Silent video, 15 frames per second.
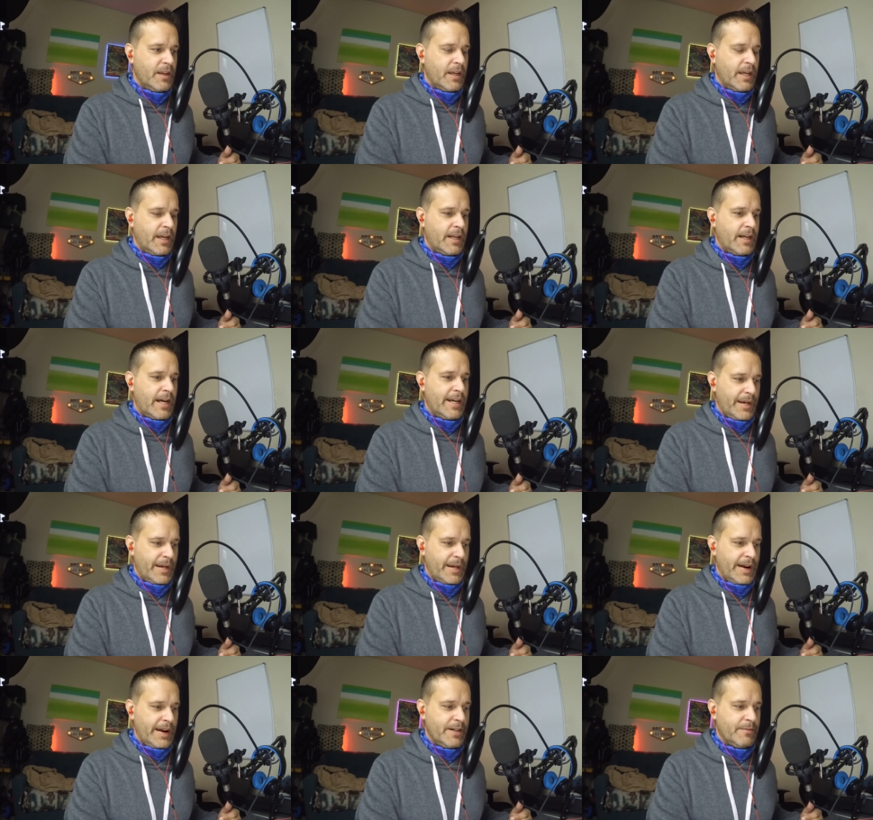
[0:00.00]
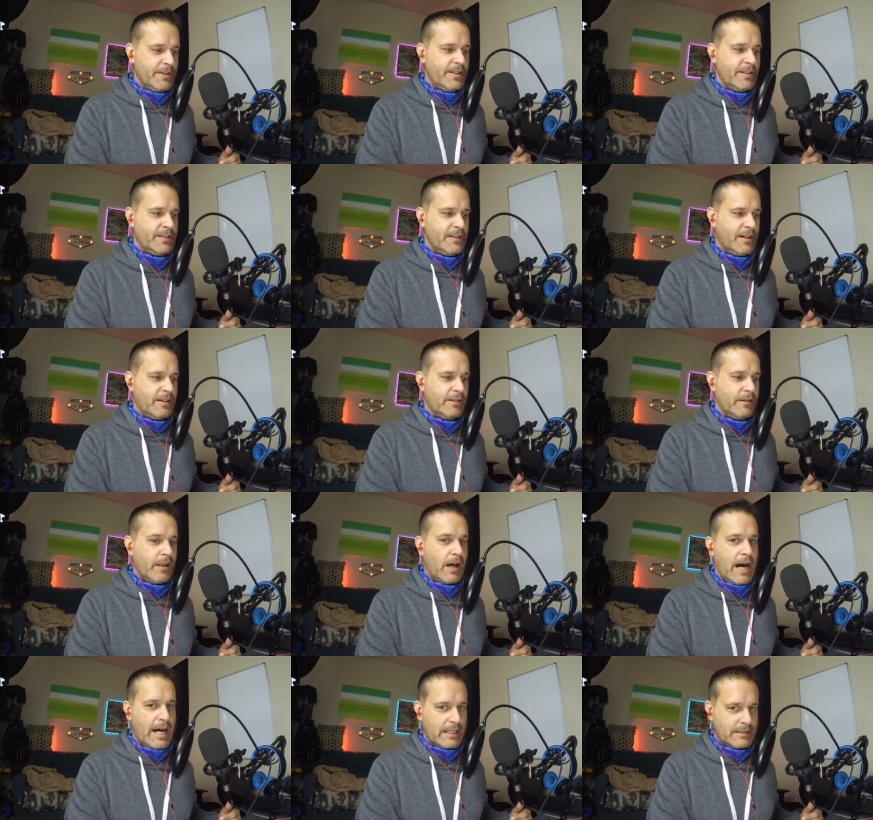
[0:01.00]
And I agree with it a
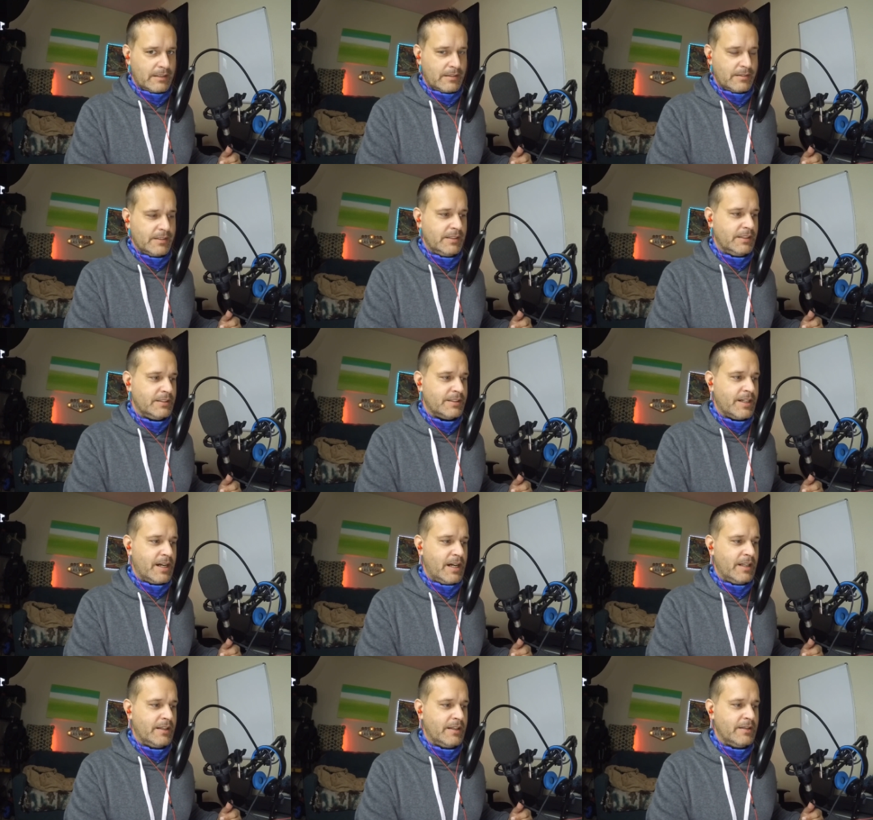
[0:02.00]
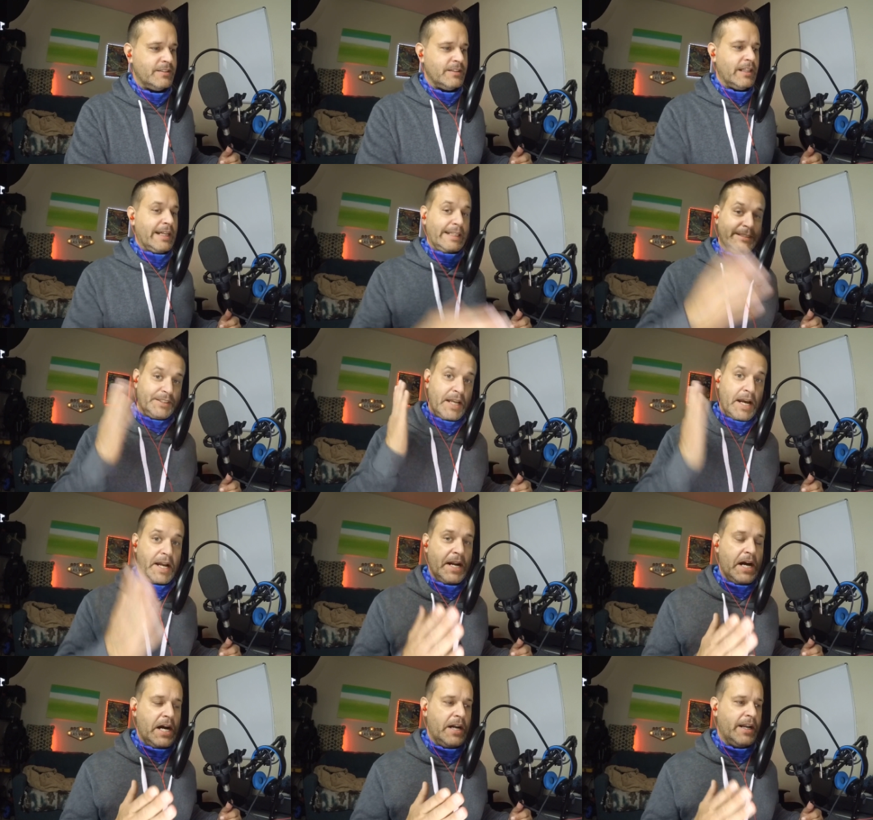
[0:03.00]
lot. He's got like, he's like dead
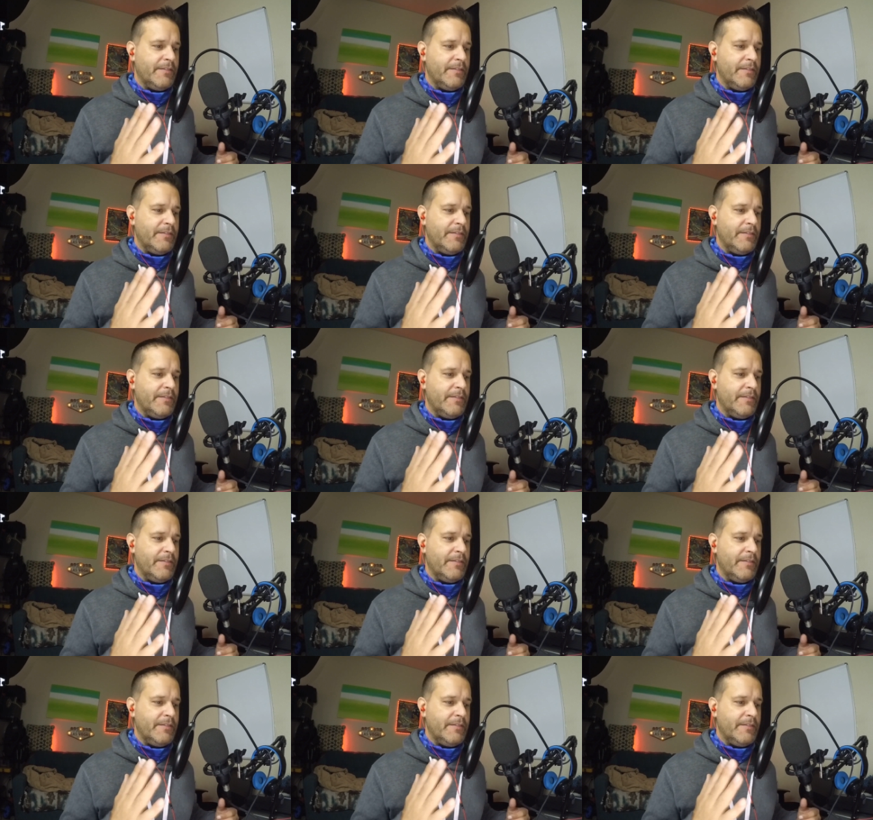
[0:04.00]
on.